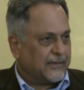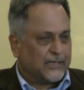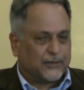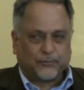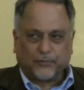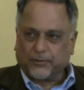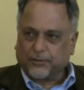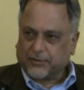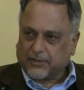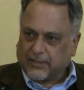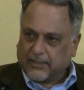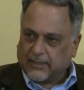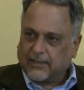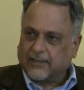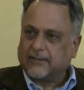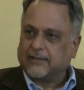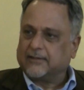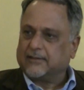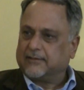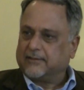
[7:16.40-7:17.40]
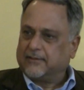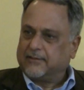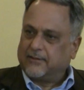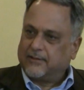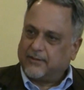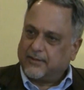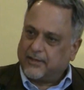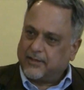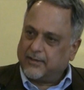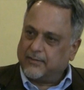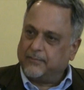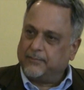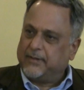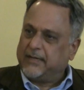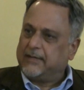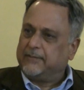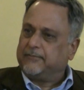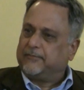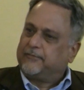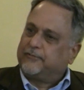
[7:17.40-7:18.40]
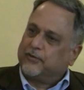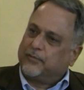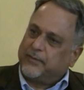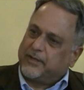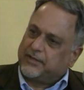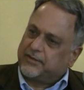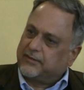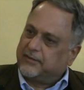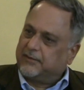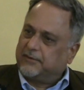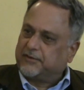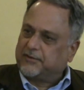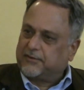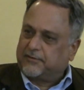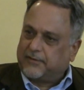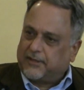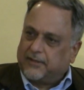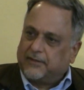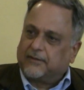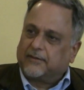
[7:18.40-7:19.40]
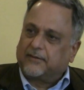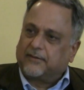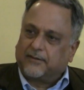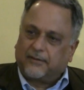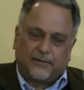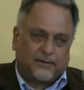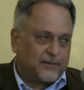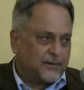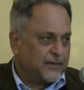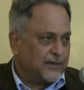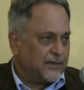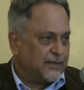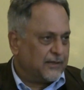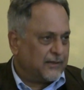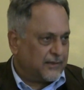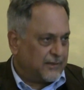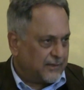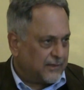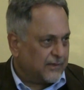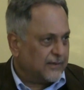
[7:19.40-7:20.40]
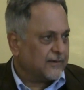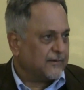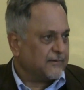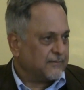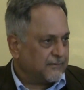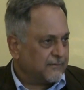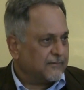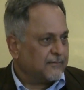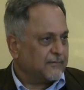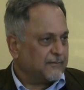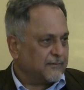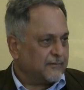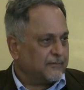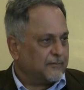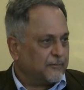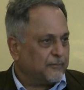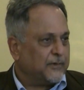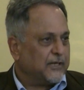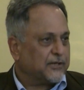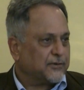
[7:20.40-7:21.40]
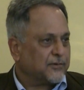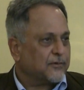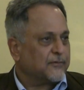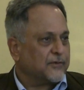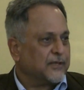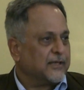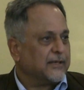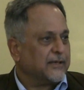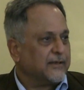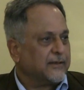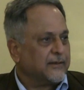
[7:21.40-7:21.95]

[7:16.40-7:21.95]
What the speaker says: That was our main formational strength in the weeks of